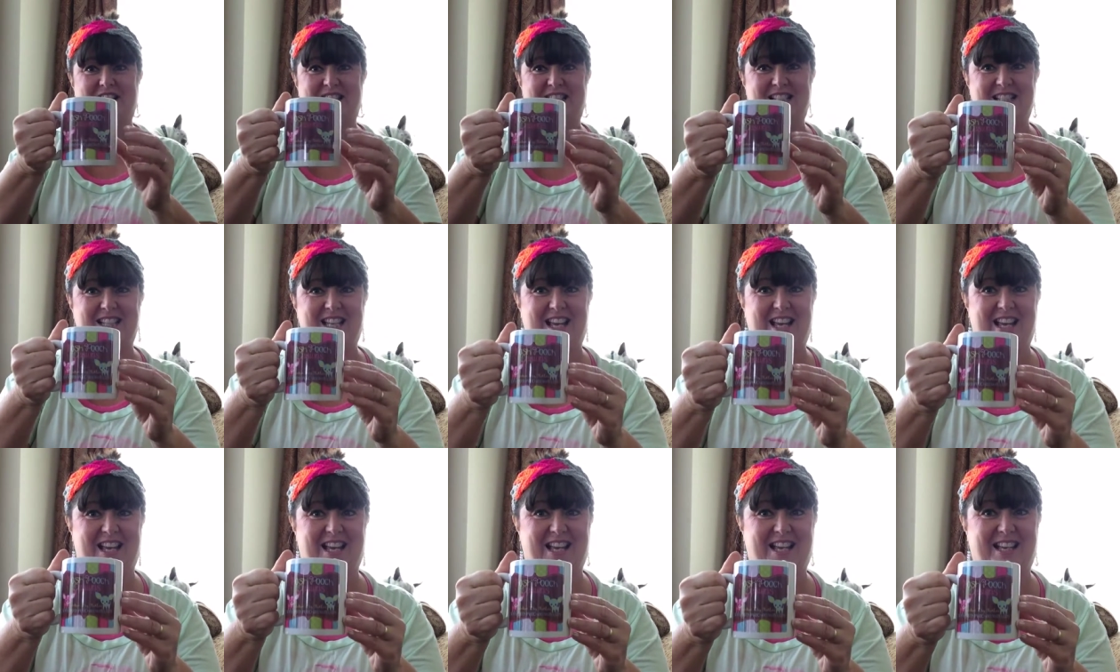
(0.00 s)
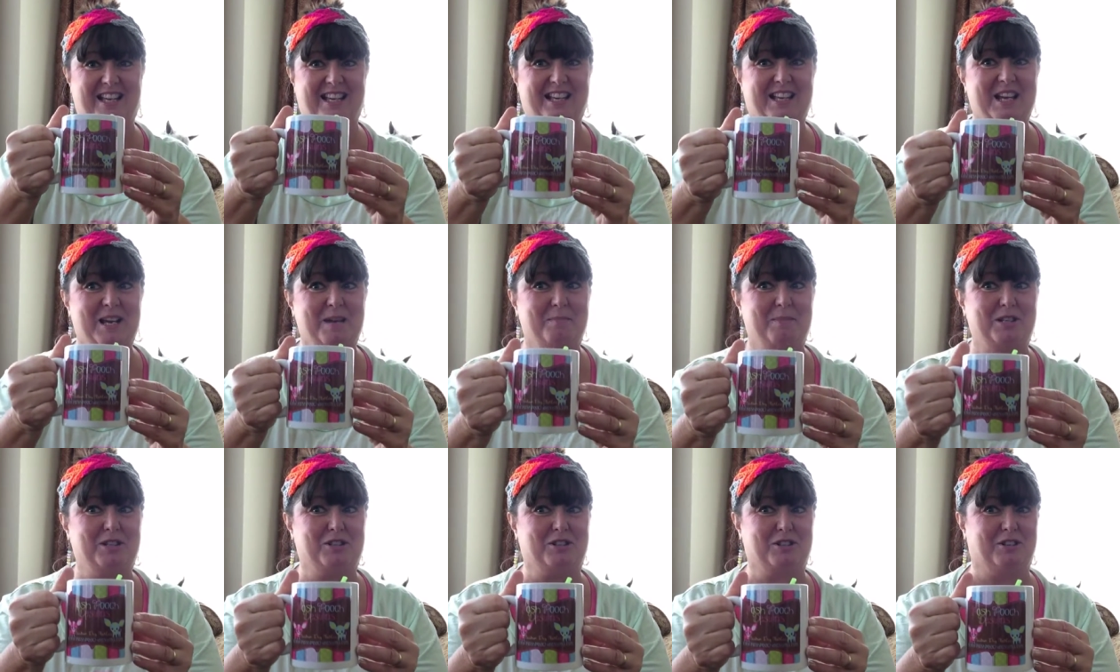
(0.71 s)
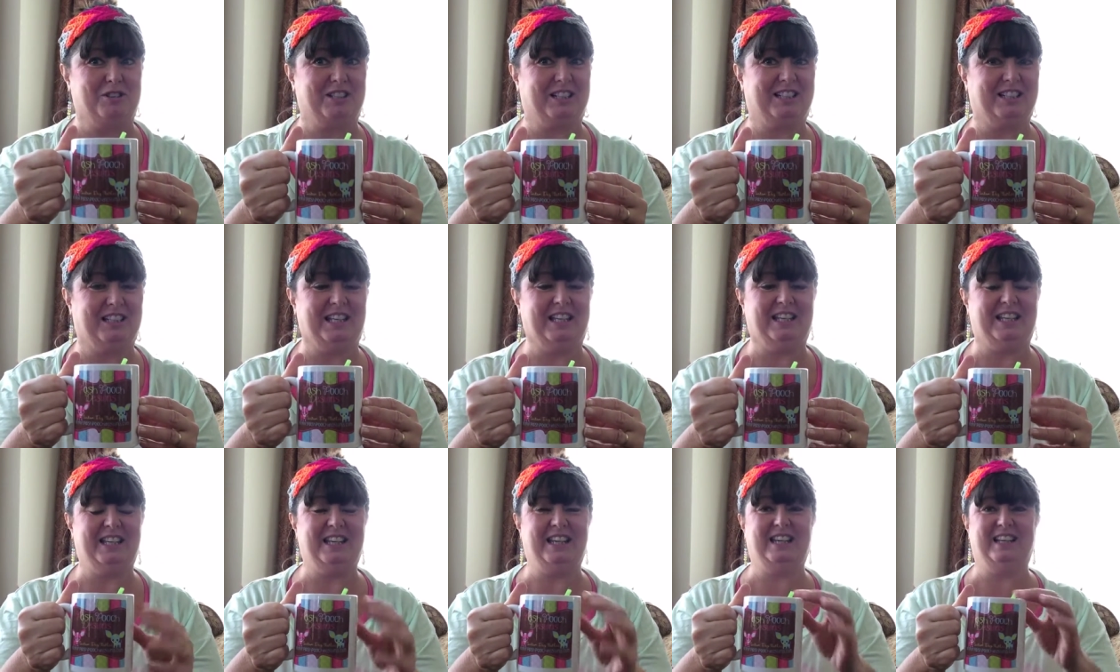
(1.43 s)
today? Be sure and
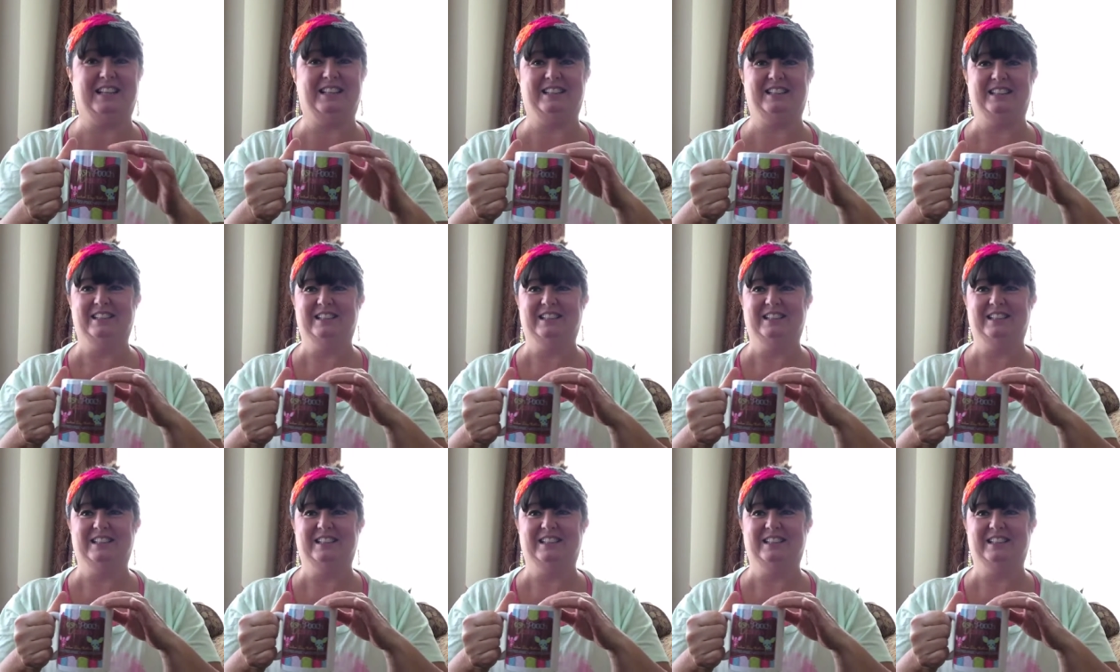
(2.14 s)
clink in.